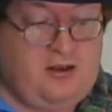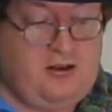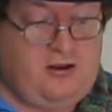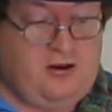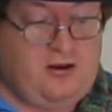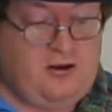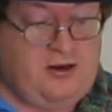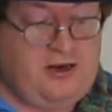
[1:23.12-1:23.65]

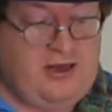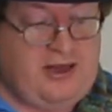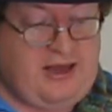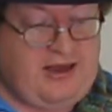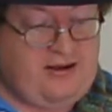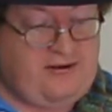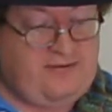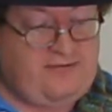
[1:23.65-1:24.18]
you're going to
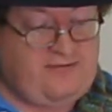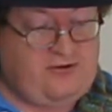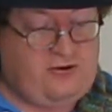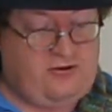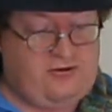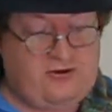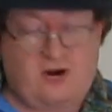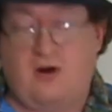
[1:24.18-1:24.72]
have
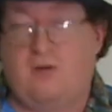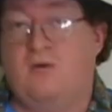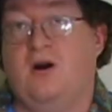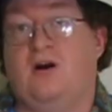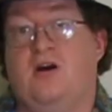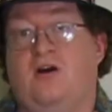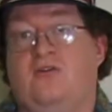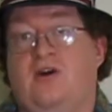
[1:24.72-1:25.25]
to start
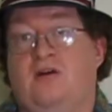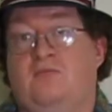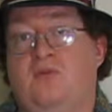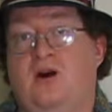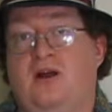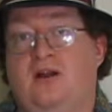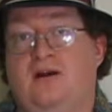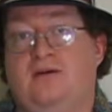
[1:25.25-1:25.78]
work on the
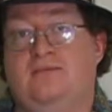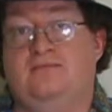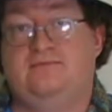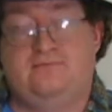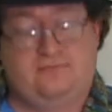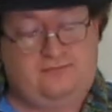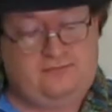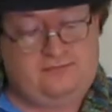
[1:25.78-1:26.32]
umbrella.
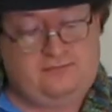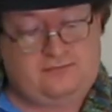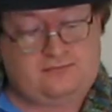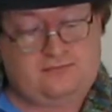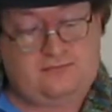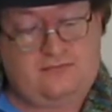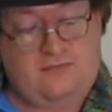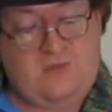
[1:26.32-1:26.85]

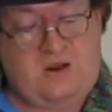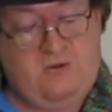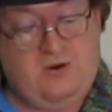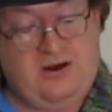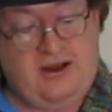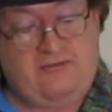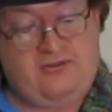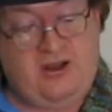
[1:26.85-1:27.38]
What
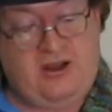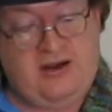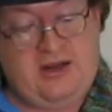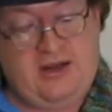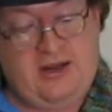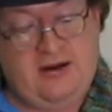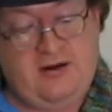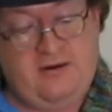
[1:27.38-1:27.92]
I've done
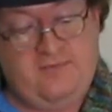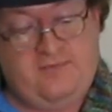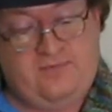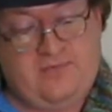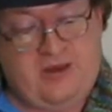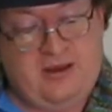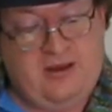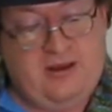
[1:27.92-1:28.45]
here
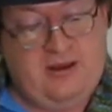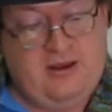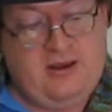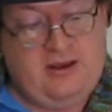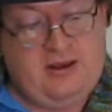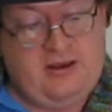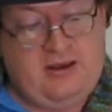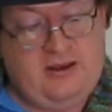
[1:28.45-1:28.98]

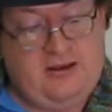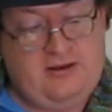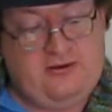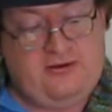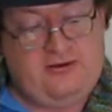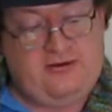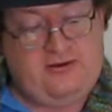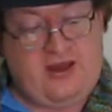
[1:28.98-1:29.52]

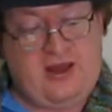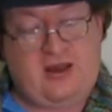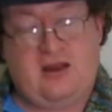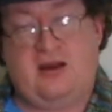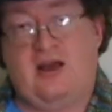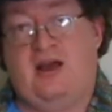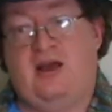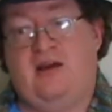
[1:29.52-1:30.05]
is taken
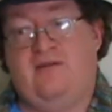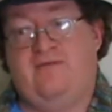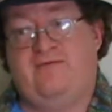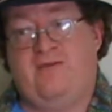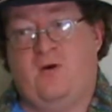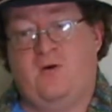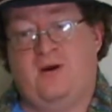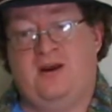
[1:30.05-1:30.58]
a
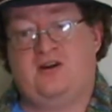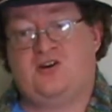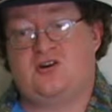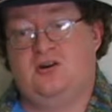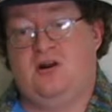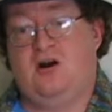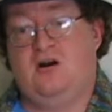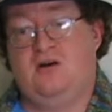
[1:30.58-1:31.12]
4-inch
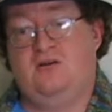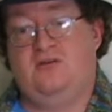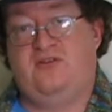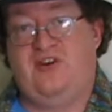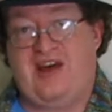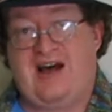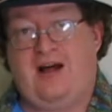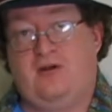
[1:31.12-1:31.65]
long
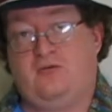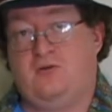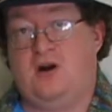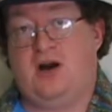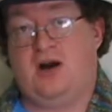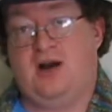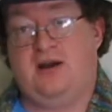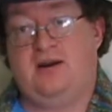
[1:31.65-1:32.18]
dowel
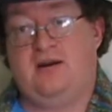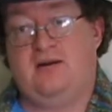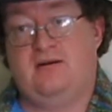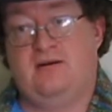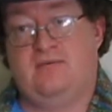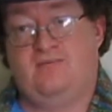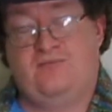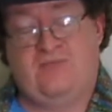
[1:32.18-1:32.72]
rod.
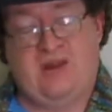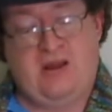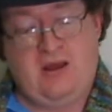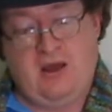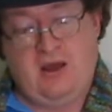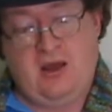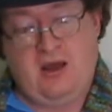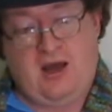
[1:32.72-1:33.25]

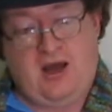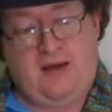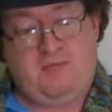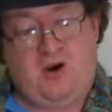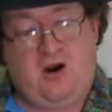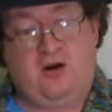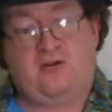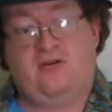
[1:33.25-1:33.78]
I
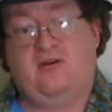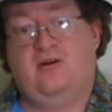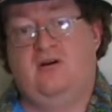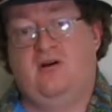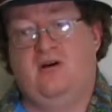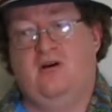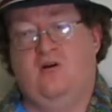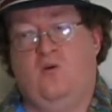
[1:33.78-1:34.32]
marked
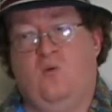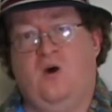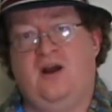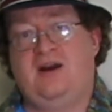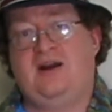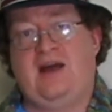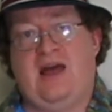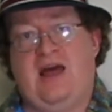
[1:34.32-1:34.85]

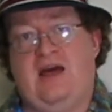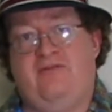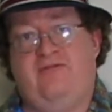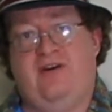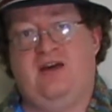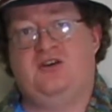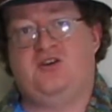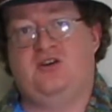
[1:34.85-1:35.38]
1.5
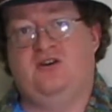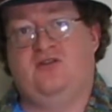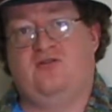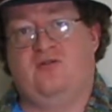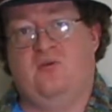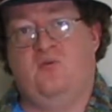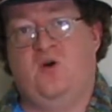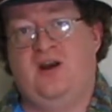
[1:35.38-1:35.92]
inches
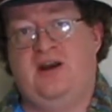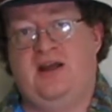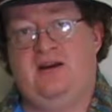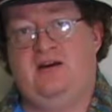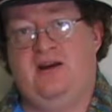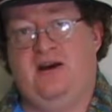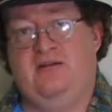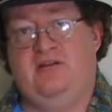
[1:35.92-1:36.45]
from one
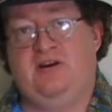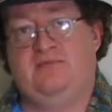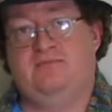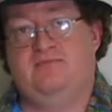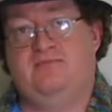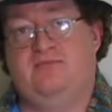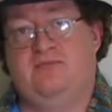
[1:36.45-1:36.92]
end of it.